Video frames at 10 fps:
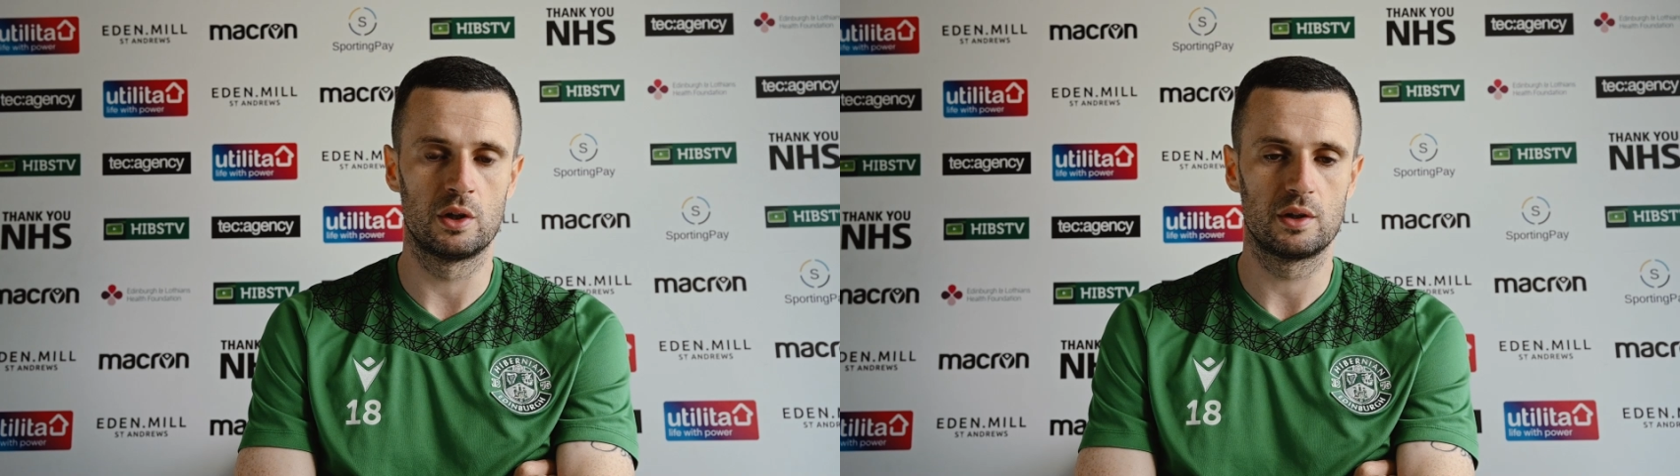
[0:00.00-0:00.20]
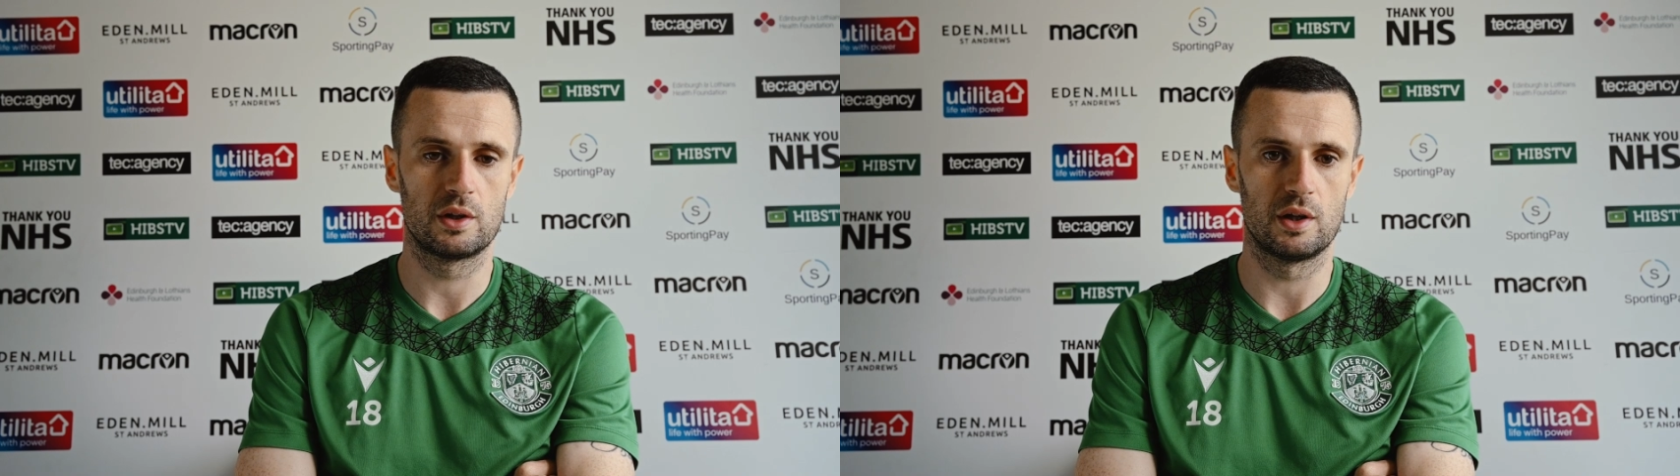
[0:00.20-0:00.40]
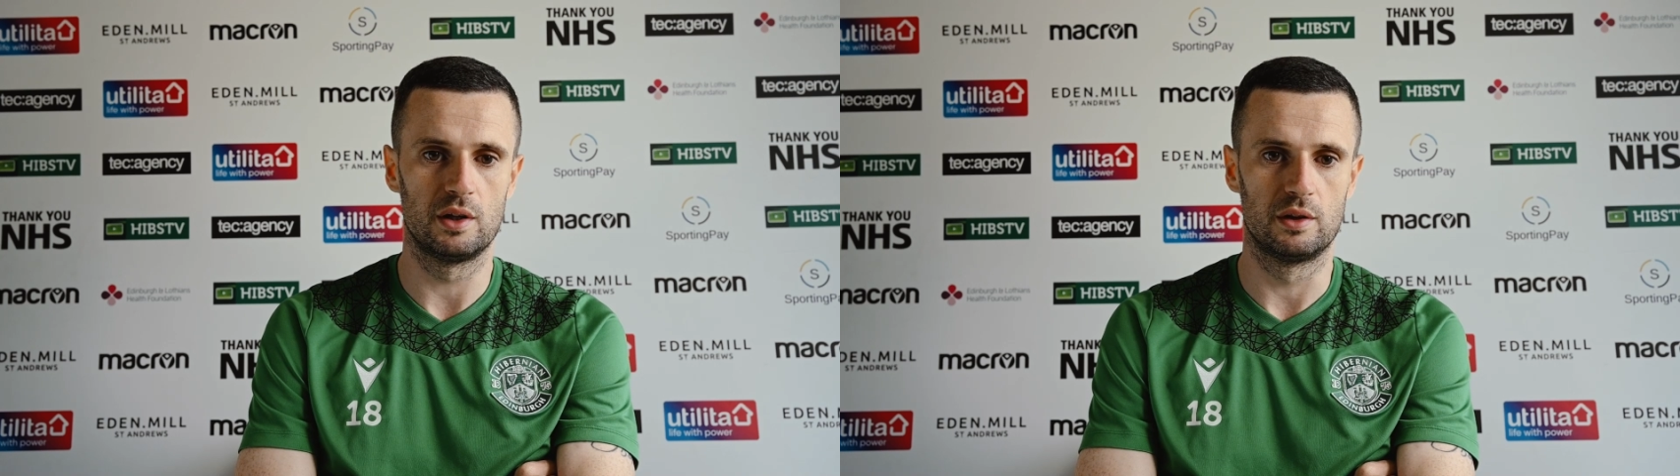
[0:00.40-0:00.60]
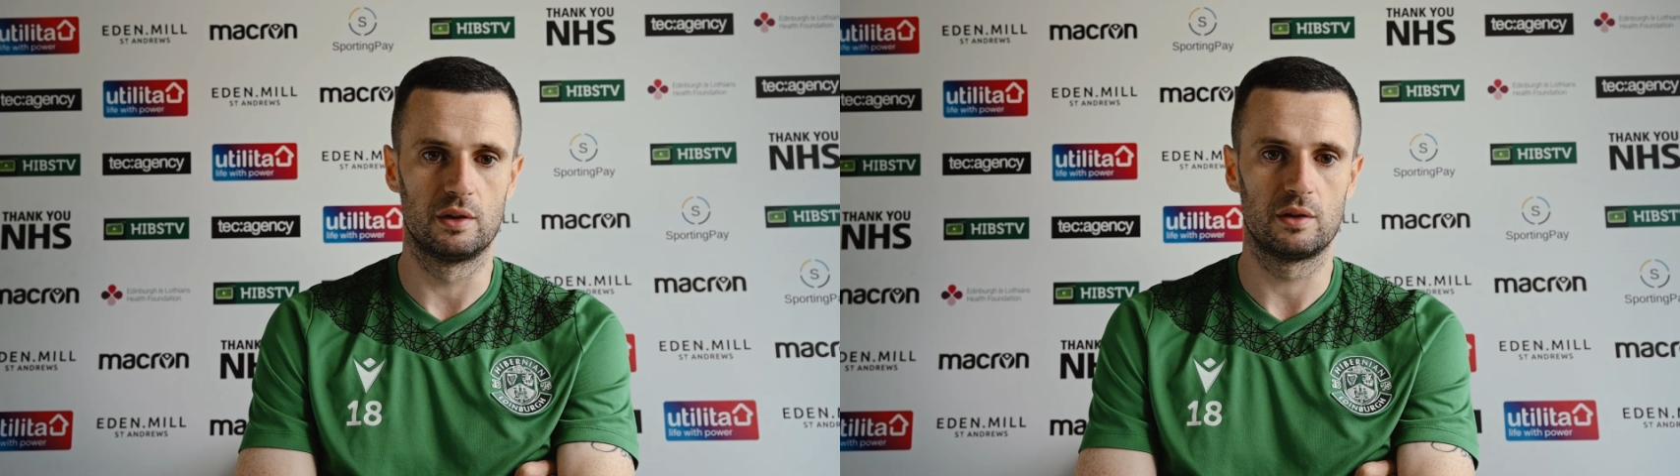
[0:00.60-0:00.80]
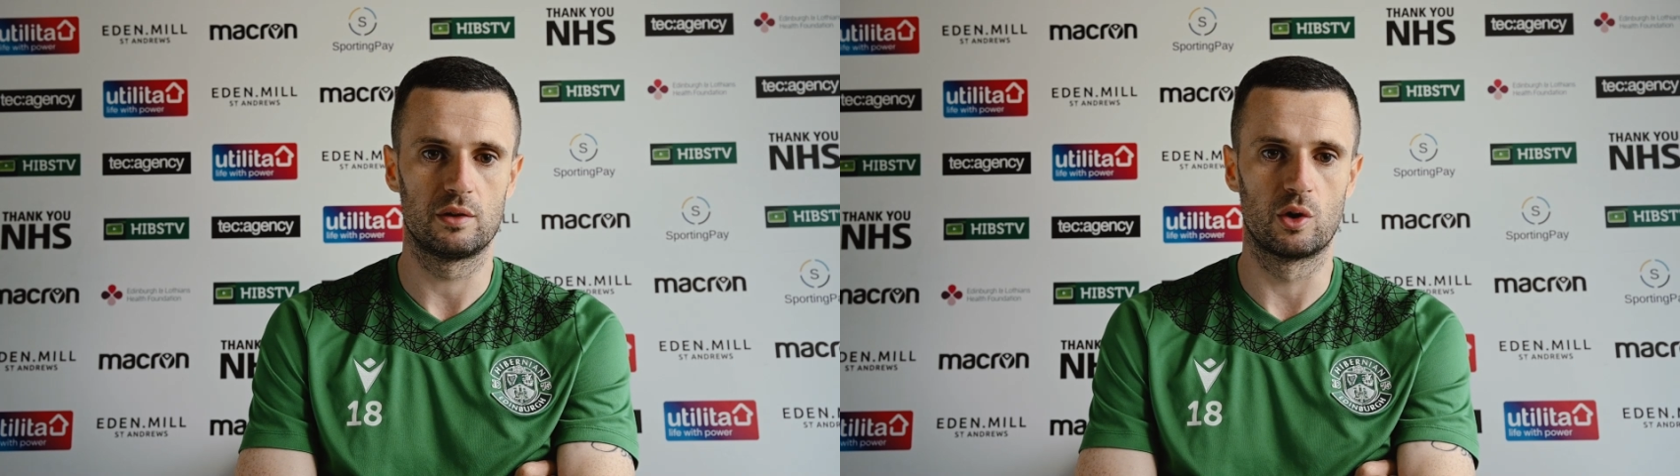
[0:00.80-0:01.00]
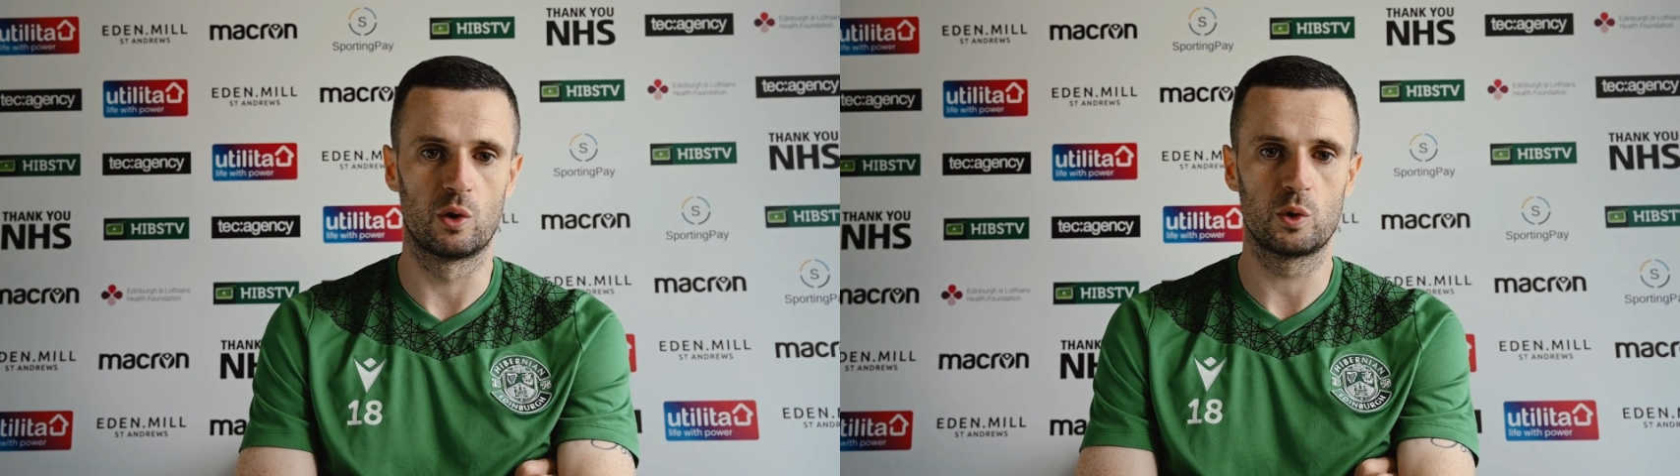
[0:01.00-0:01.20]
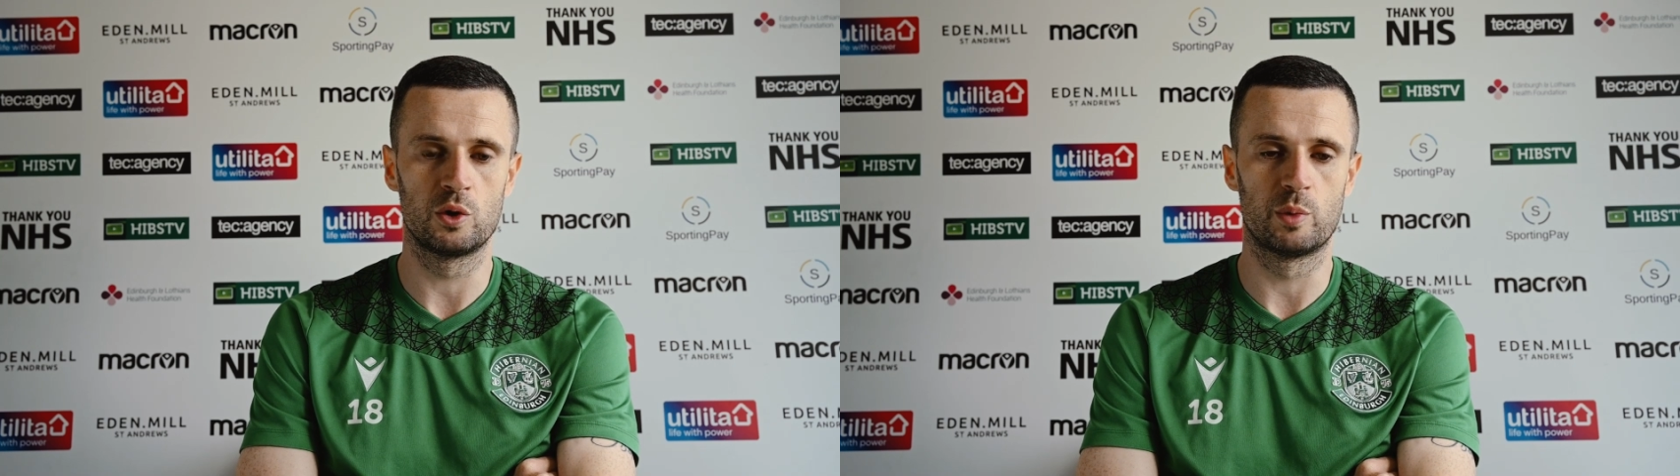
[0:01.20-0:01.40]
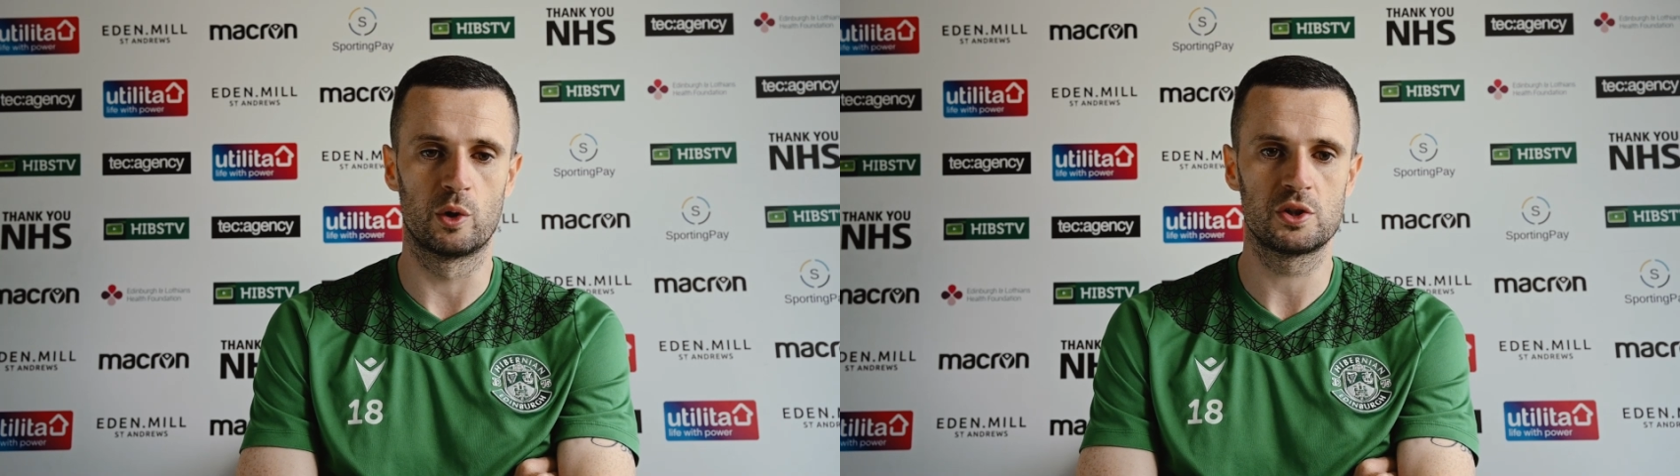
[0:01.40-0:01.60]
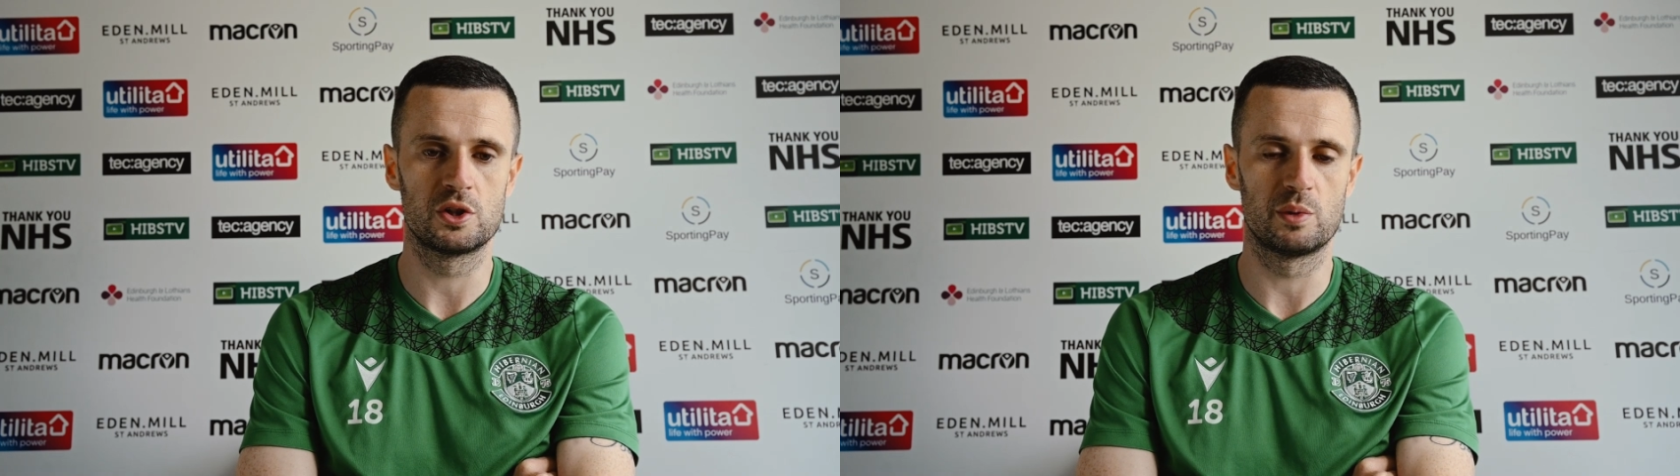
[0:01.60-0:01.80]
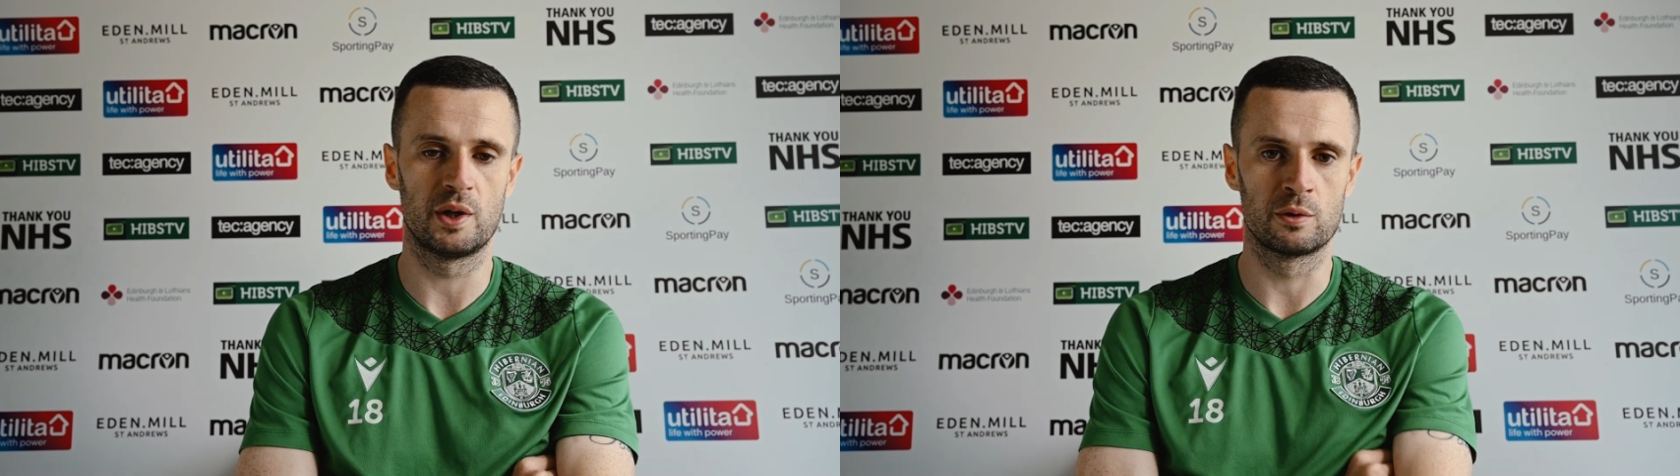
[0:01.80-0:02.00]
and they're all good boys
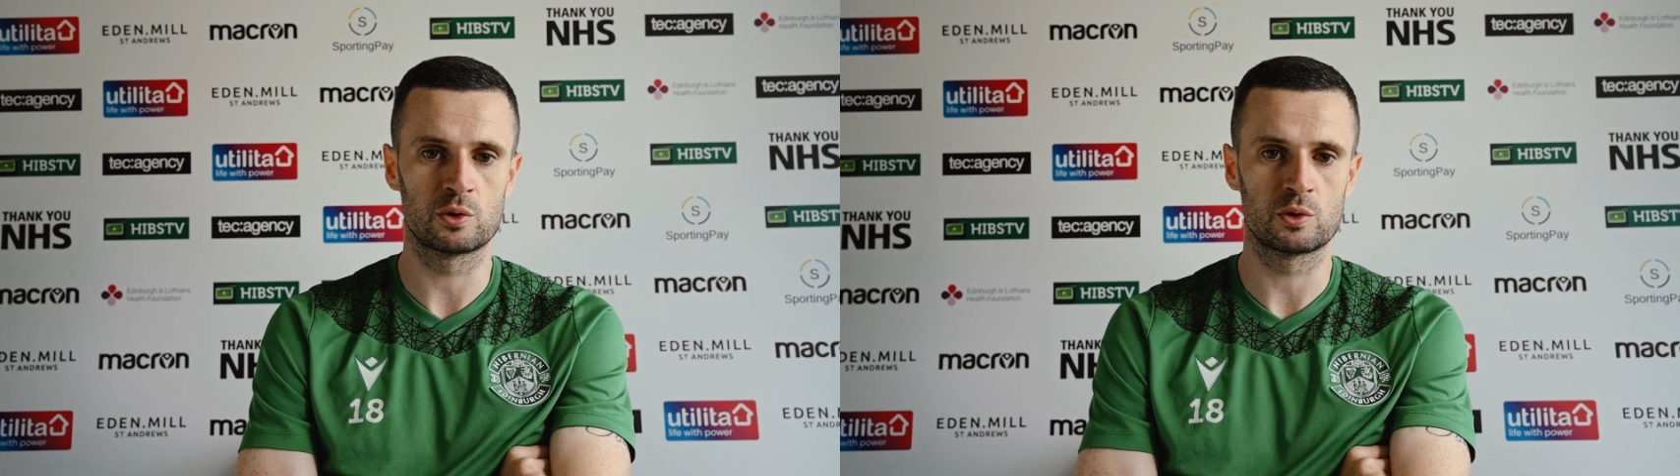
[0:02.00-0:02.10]
as well,